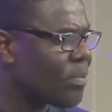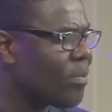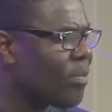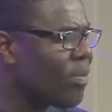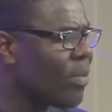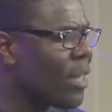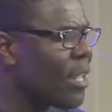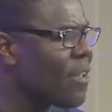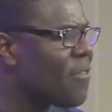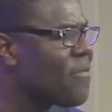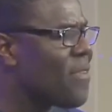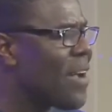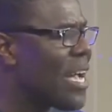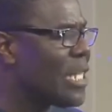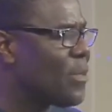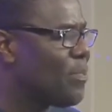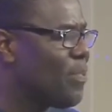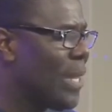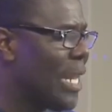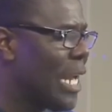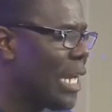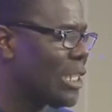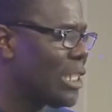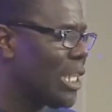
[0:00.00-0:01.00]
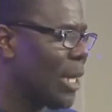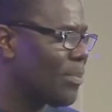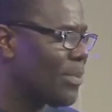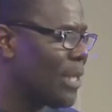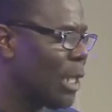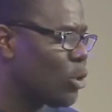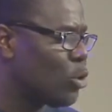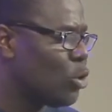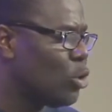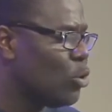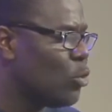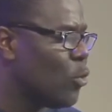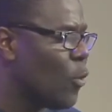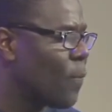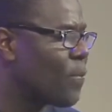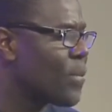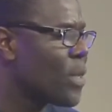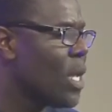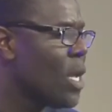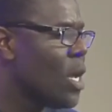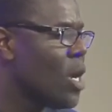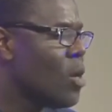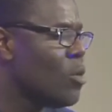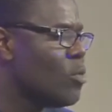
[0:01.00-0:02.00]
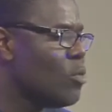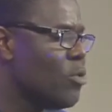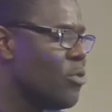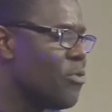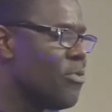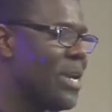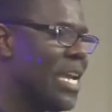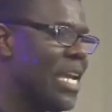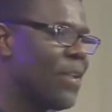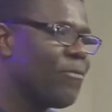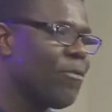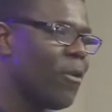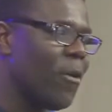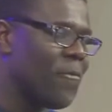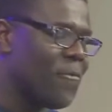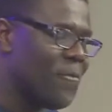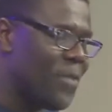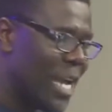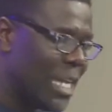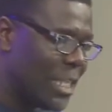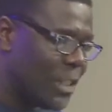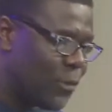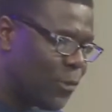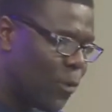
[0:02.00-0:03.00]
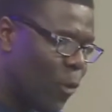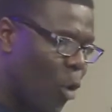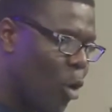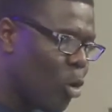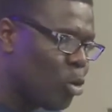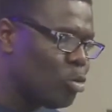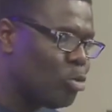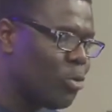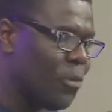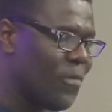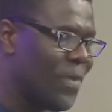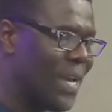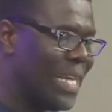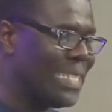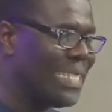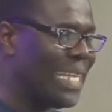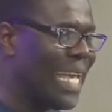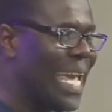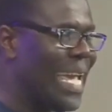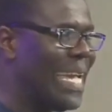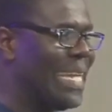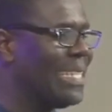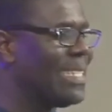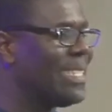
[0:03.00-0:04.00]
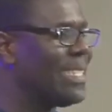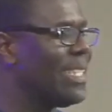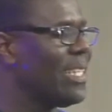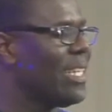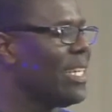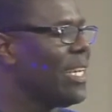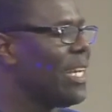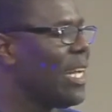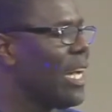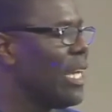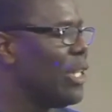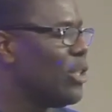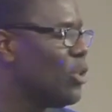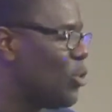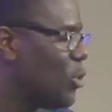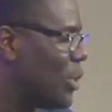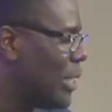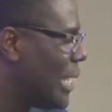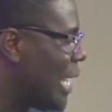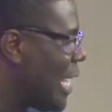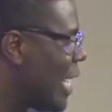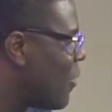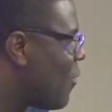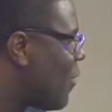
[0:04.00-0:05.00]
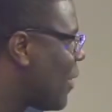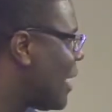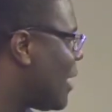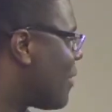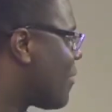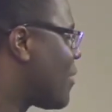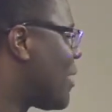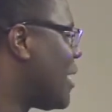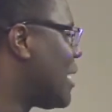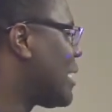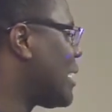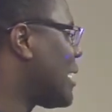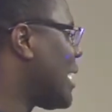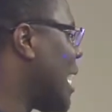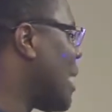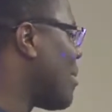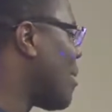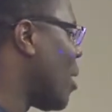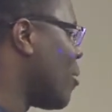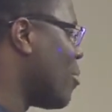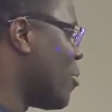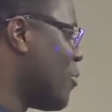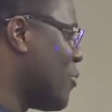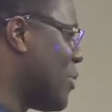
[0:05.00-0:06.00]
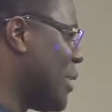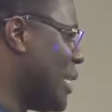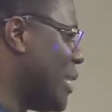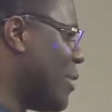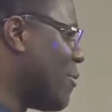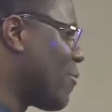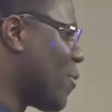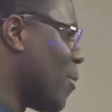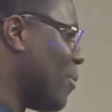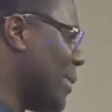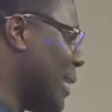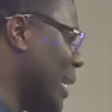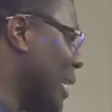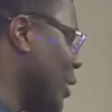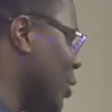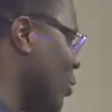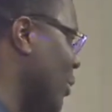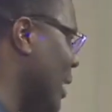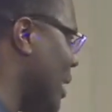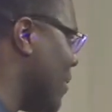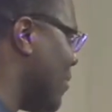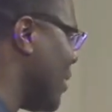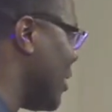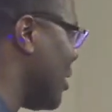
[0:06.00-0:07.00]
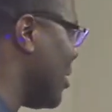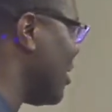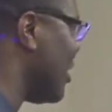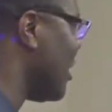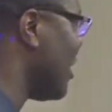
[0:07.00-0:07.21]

First Peter chapter two. We'll read from verse four to verse eight. And today, for the first time, I'll be reading from the New Living,